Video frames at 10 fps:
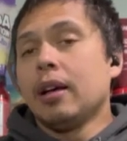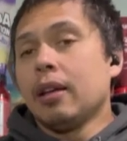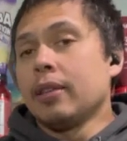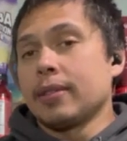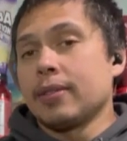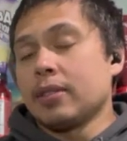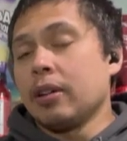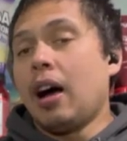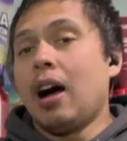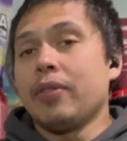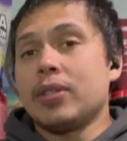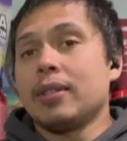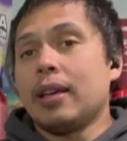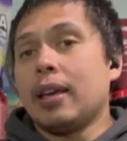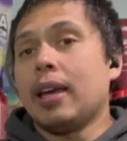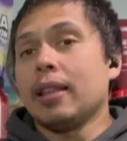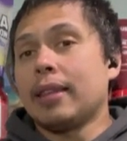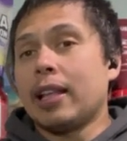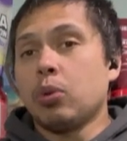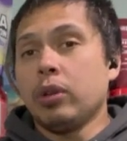This is going to obviously hit
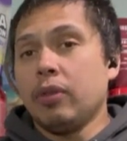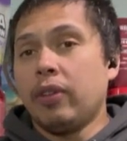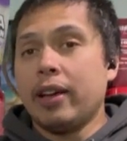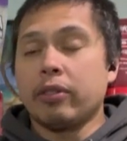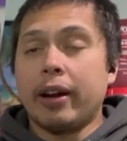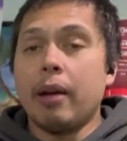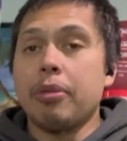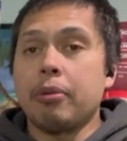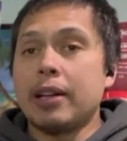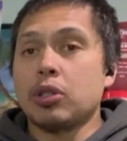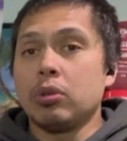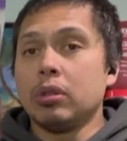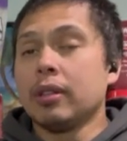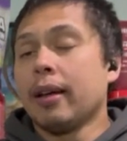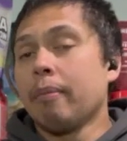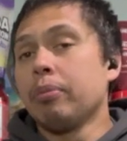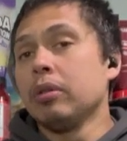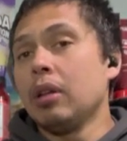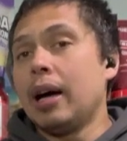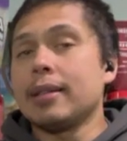that 25 gram threshold.
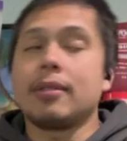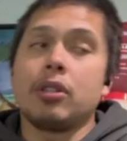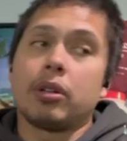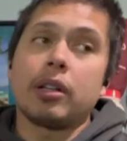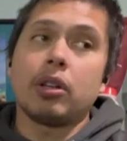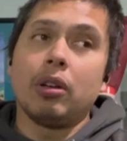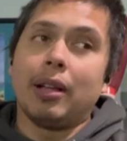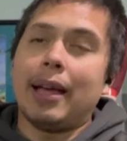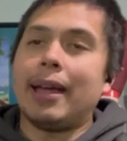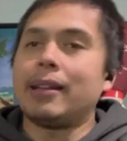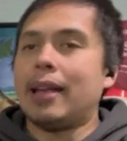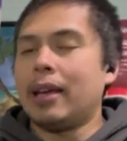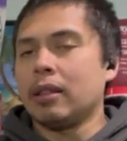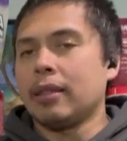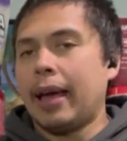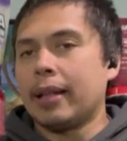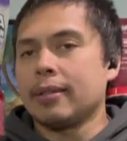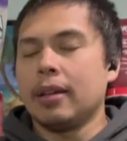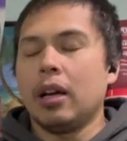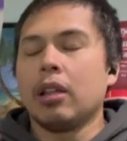Plus you're going to go ahead and hit
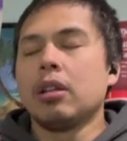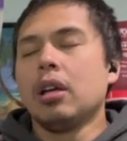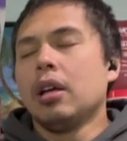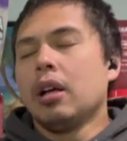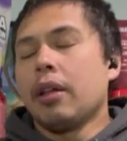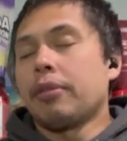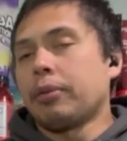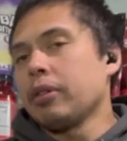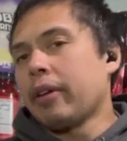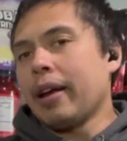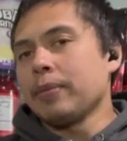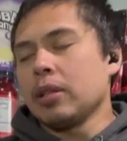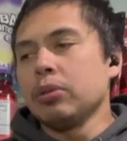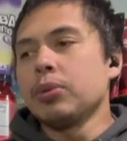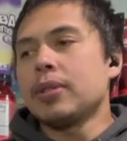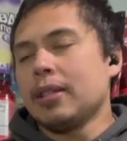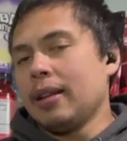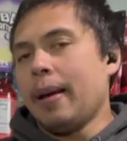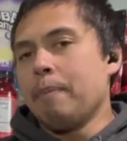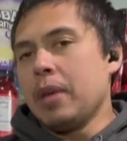that 3 grams of
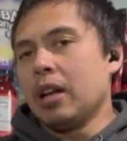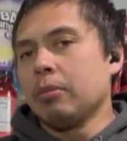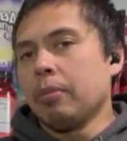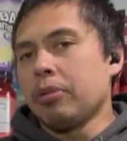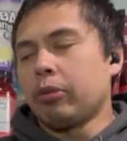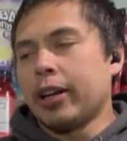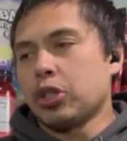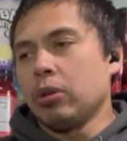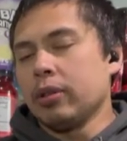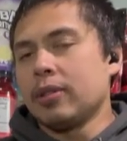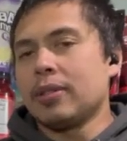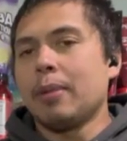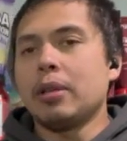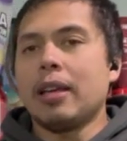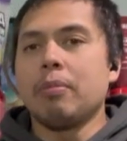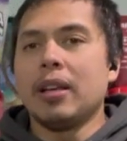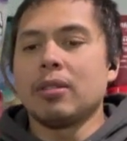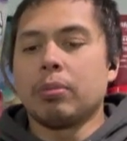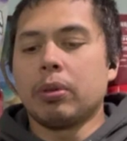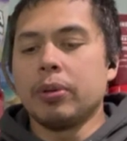leucine minimum threshold to stimulate
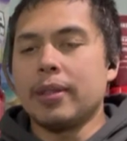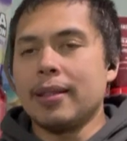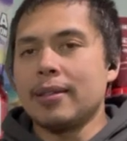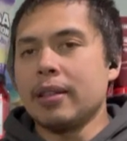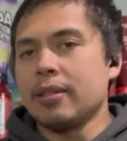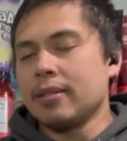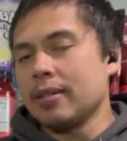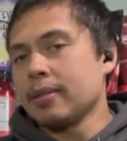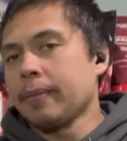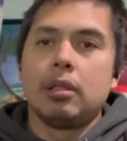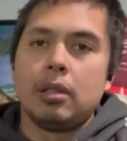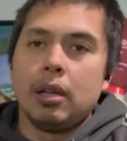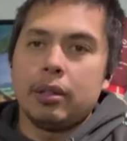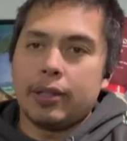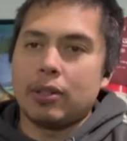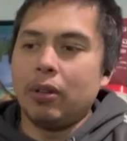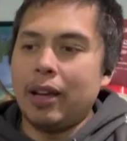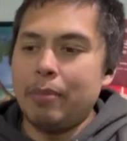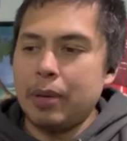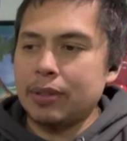muscle protein synthesis. Let's go ahead
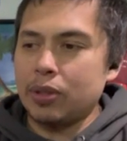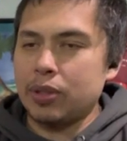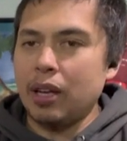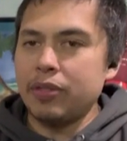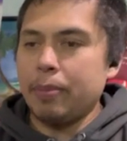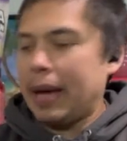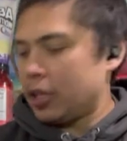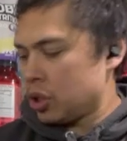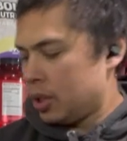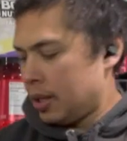and mix ourselves a batch.